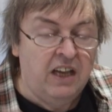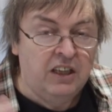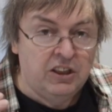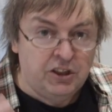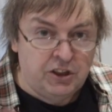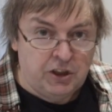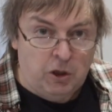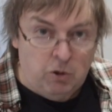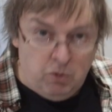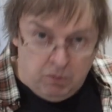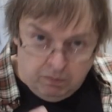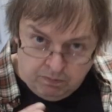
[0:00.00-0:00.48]

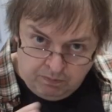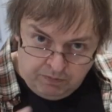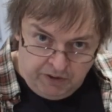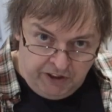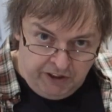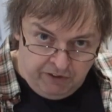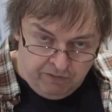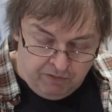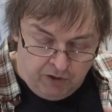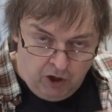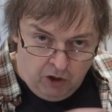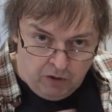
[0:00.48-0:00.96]
So
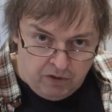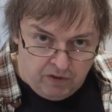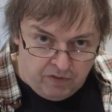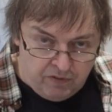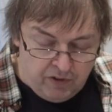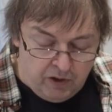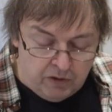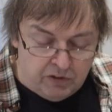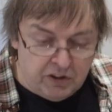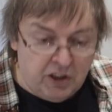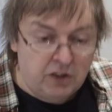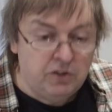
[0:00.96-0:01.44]
you've got the
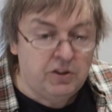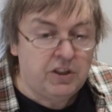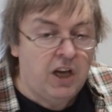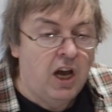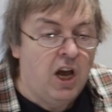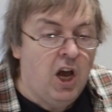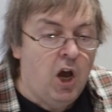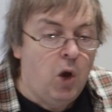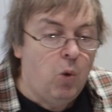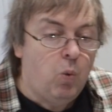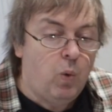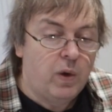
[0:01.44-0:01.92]
photos.
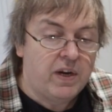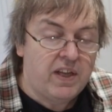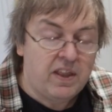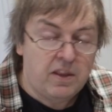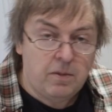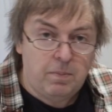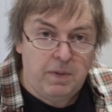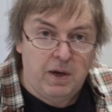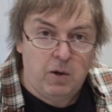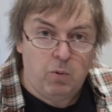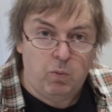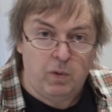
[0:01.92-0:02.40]
One
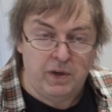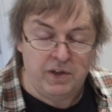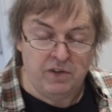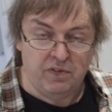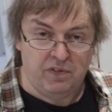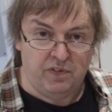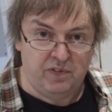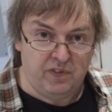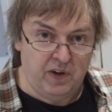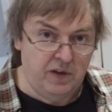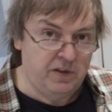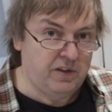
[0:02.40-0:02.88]
other bit, when
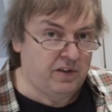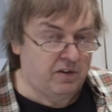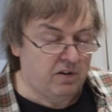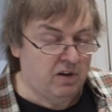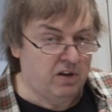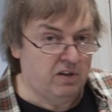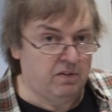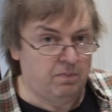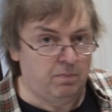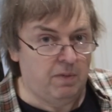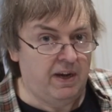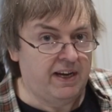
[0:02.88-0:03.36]

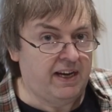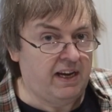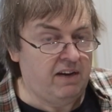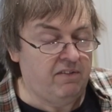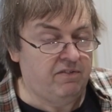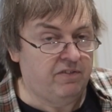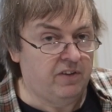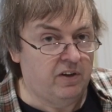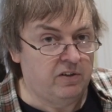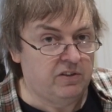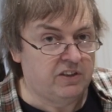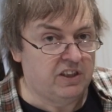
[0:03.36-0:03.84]
you're
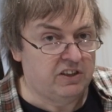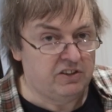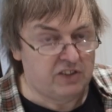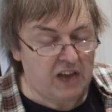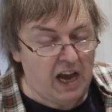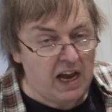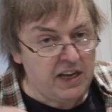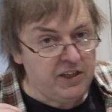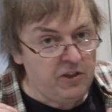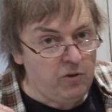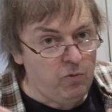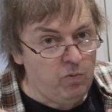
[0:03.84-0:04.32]
making photos
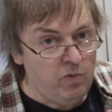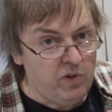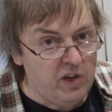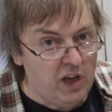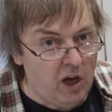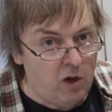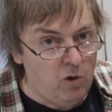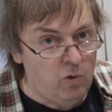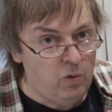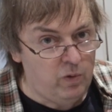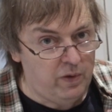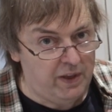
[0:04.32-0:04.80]
and you
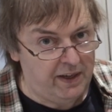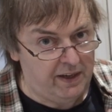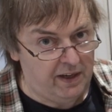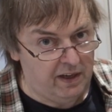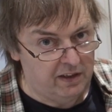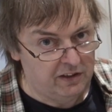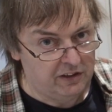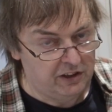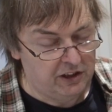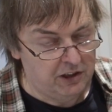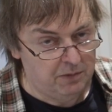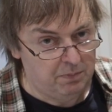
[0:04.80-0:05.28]
know they're
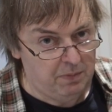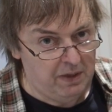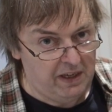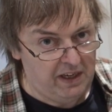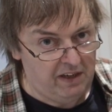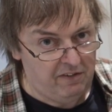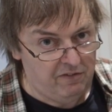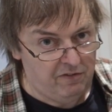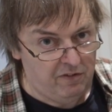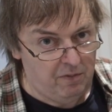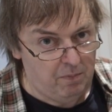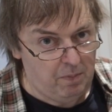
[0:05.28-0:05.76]
going to
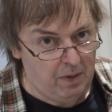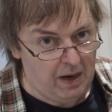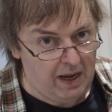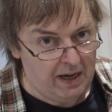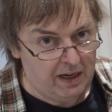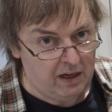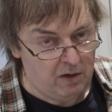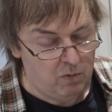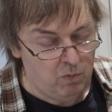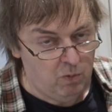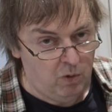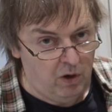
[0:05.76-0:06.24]
be for
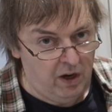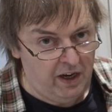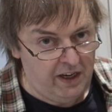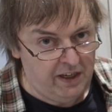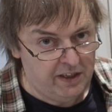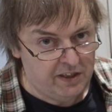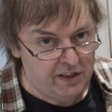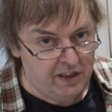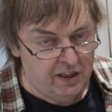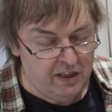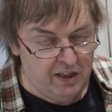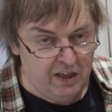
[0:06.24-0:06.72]
black and
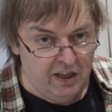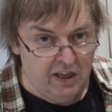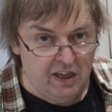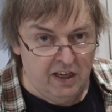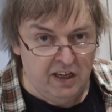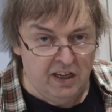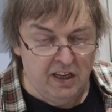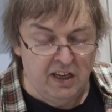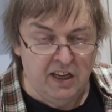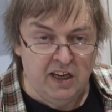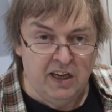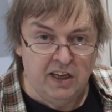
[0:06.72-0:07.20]
white,
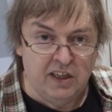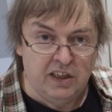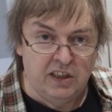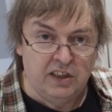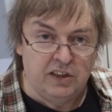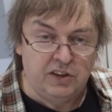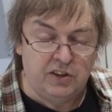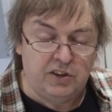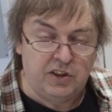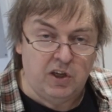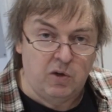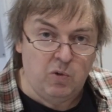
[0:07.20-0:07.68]

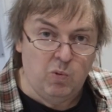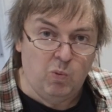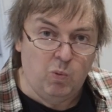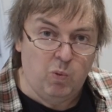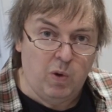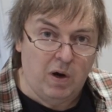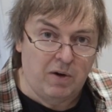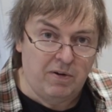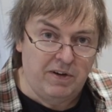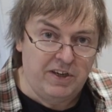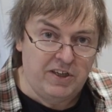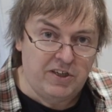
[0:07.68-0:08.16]
don't
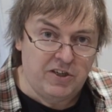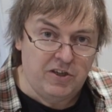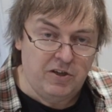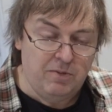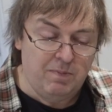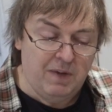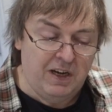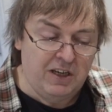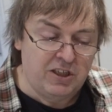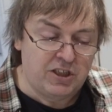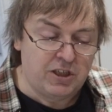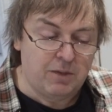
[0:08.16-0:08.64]
worry too
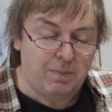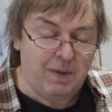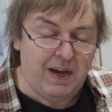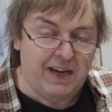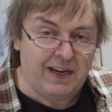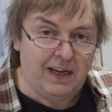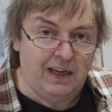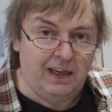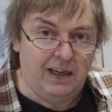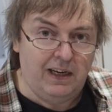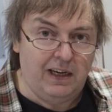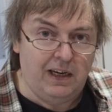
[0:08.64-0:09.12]
much
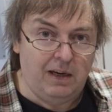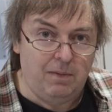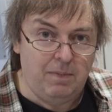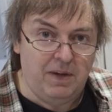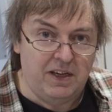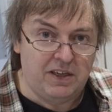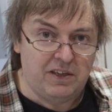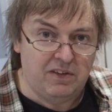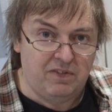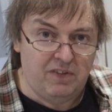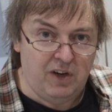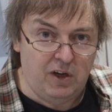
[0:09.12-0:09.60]
about a little
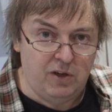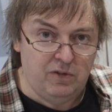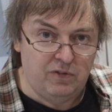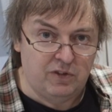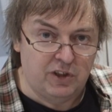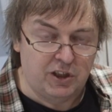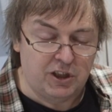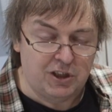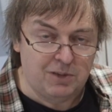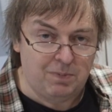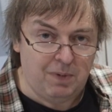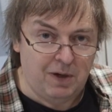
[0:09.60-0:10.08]
bit of
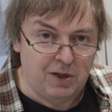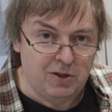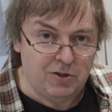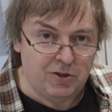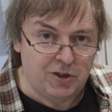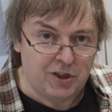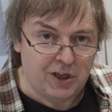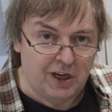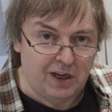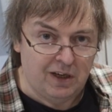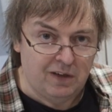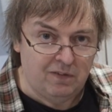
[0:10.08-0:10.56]

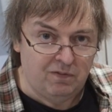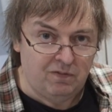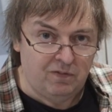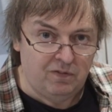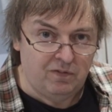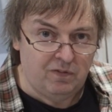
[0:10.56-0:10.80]
overexposure.